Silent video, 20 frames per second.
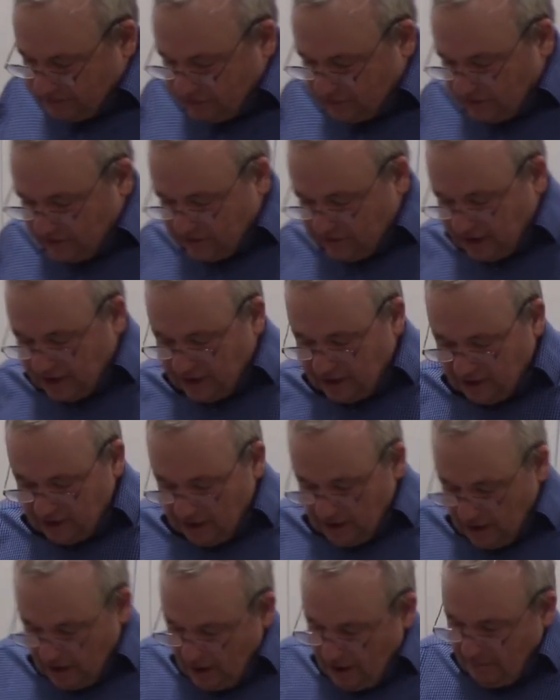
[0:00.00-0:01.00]
so that they can
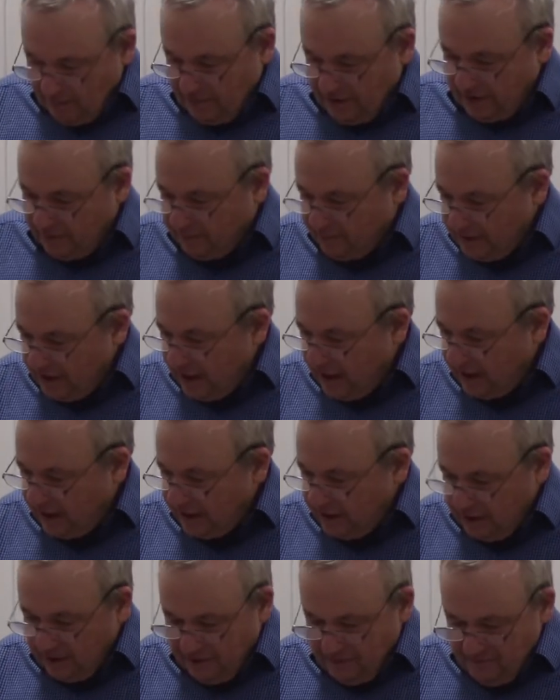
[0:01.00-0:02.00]
be
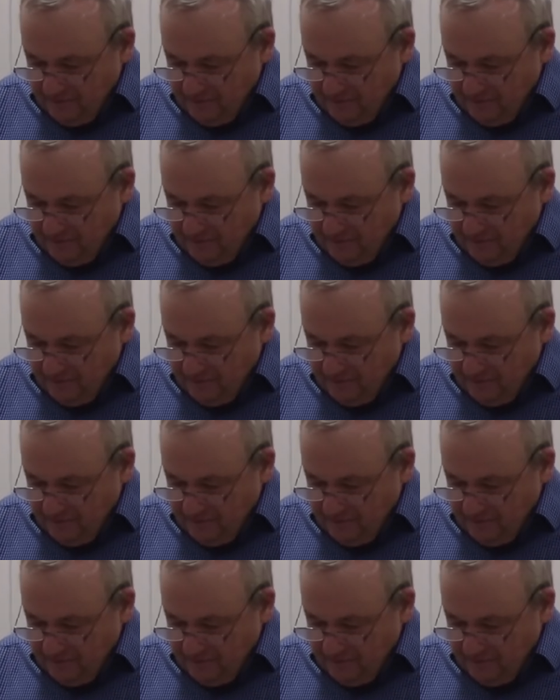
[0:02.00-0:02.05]
applied.